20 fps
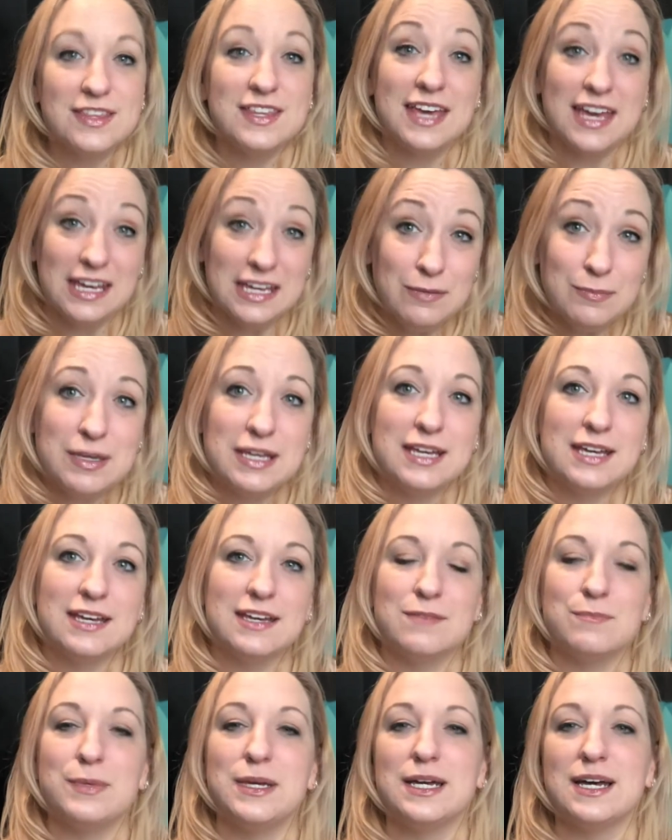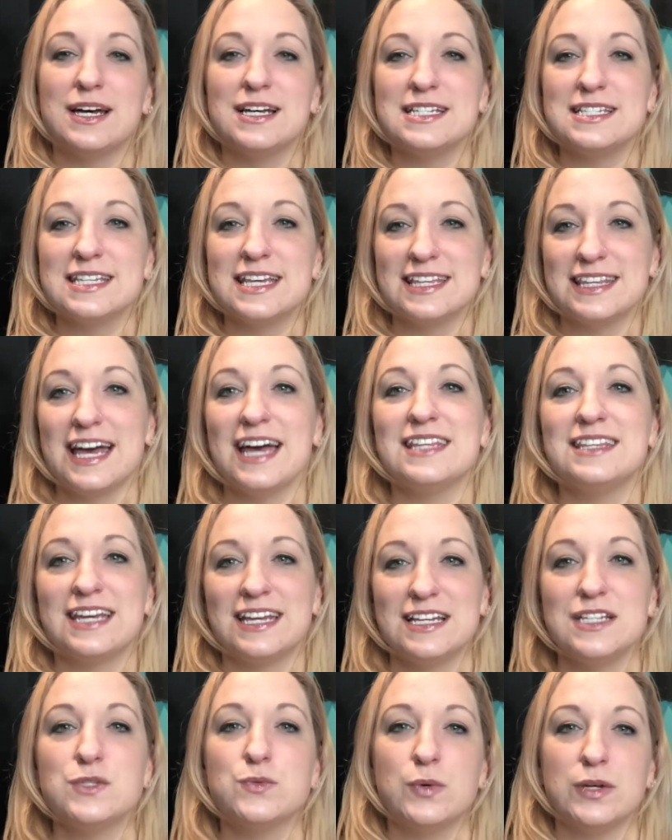gaming, because like that, that
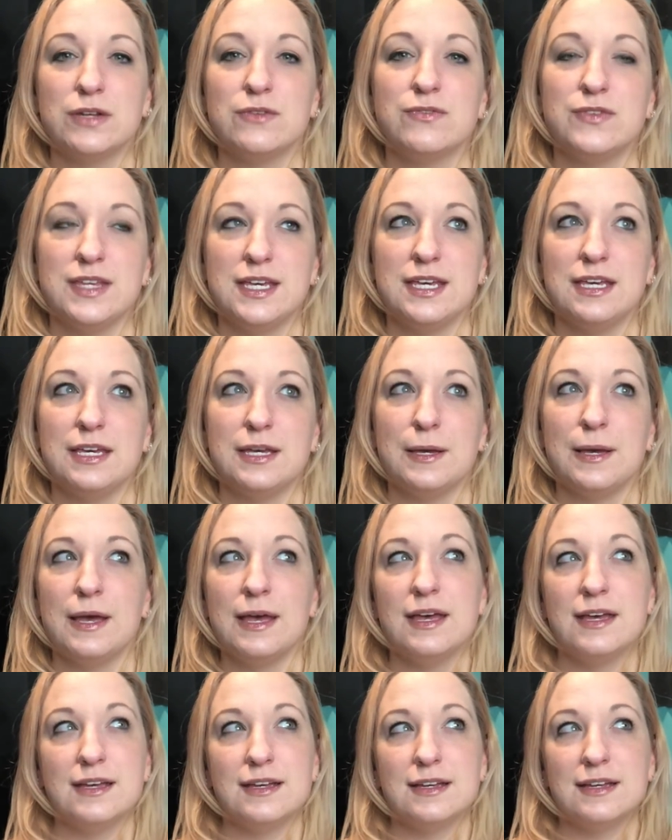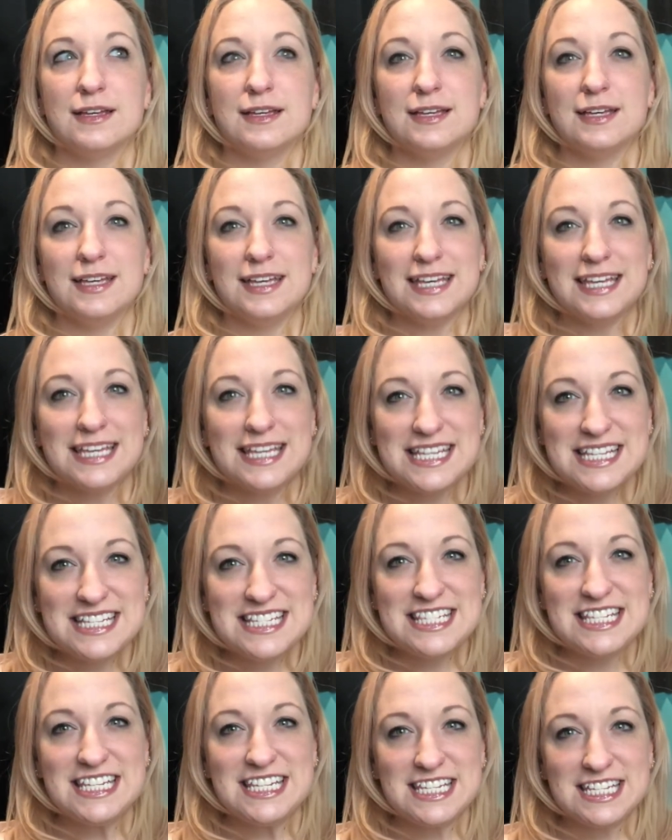is one of the
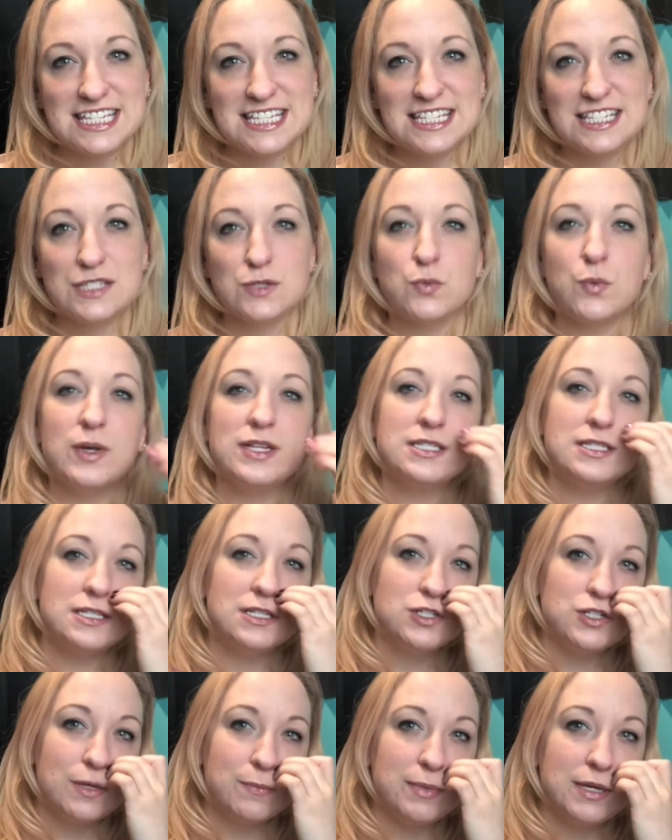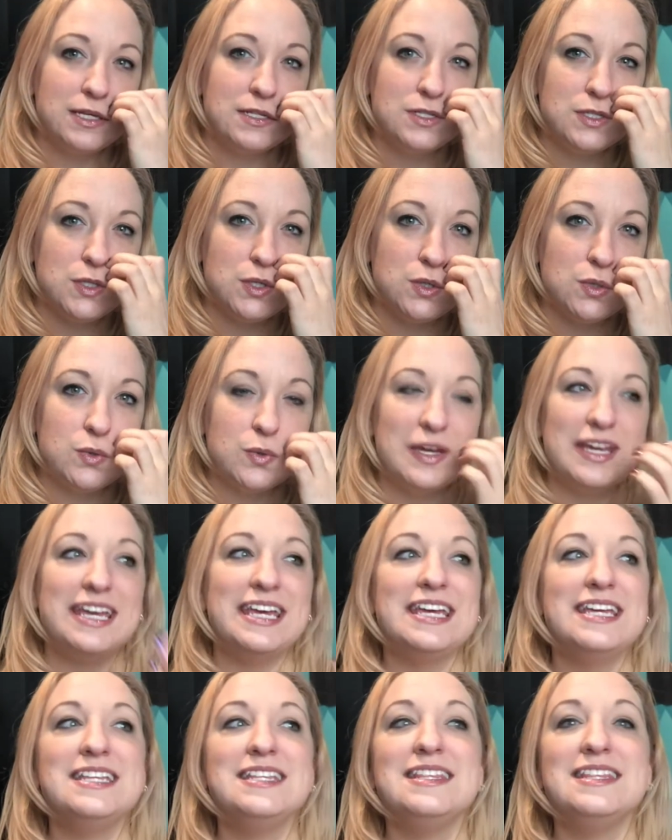easiest ones to jump into
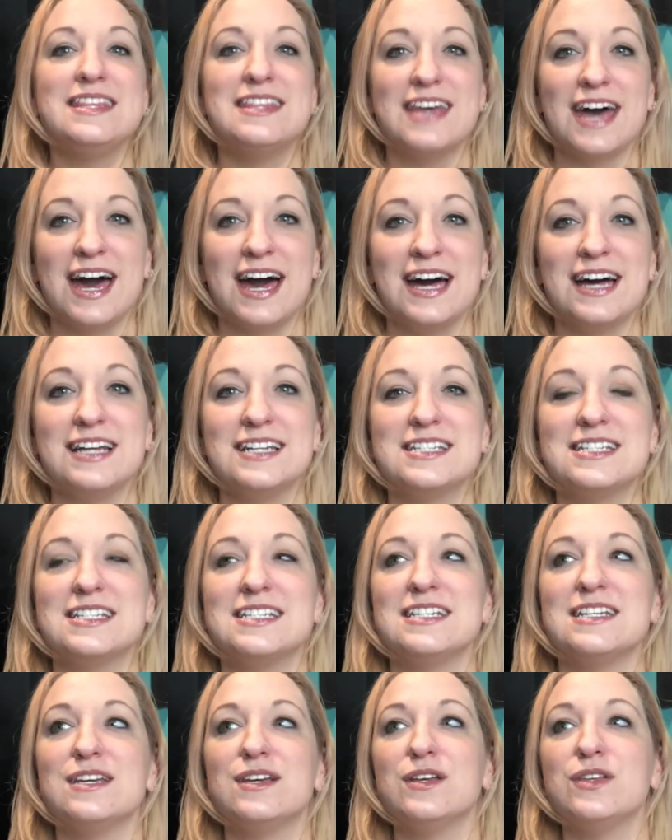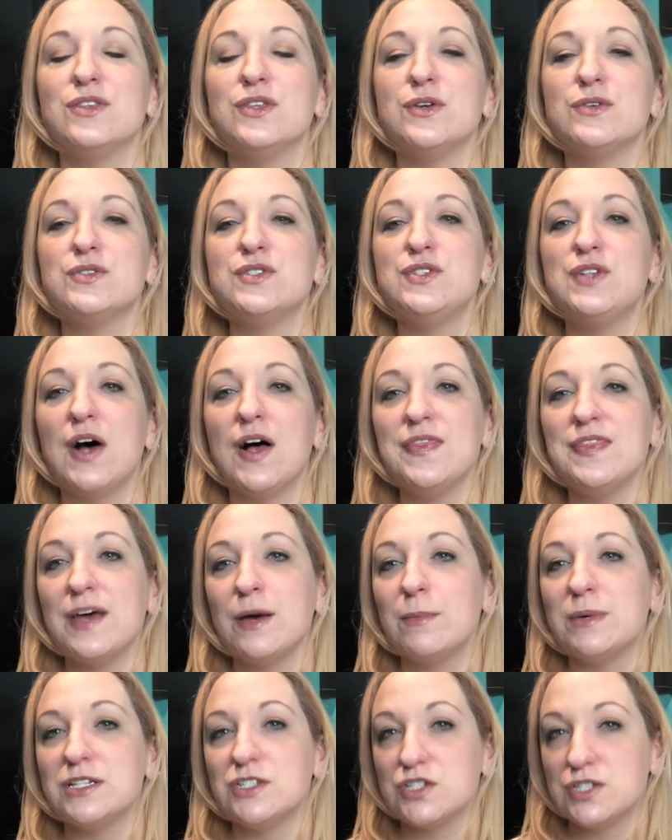in that there's not that
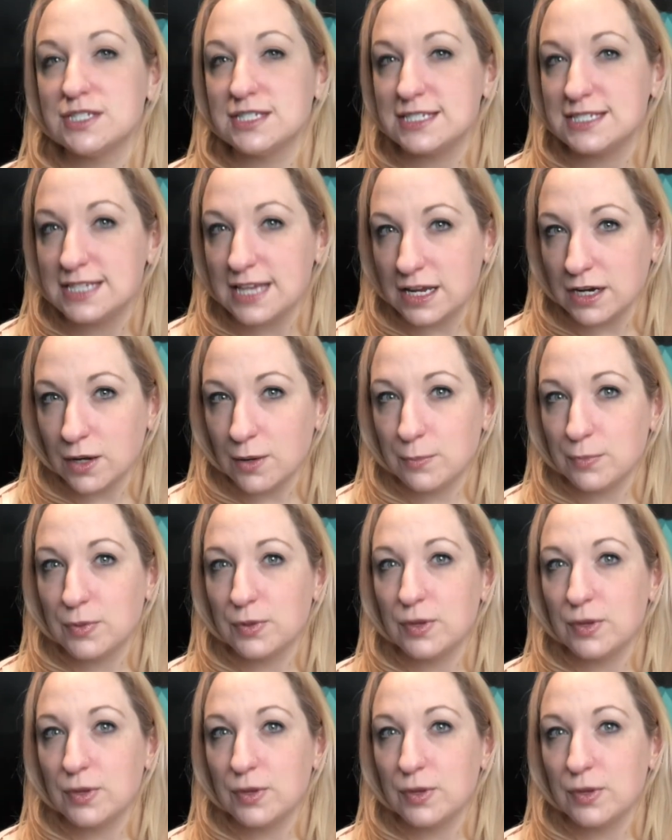much setup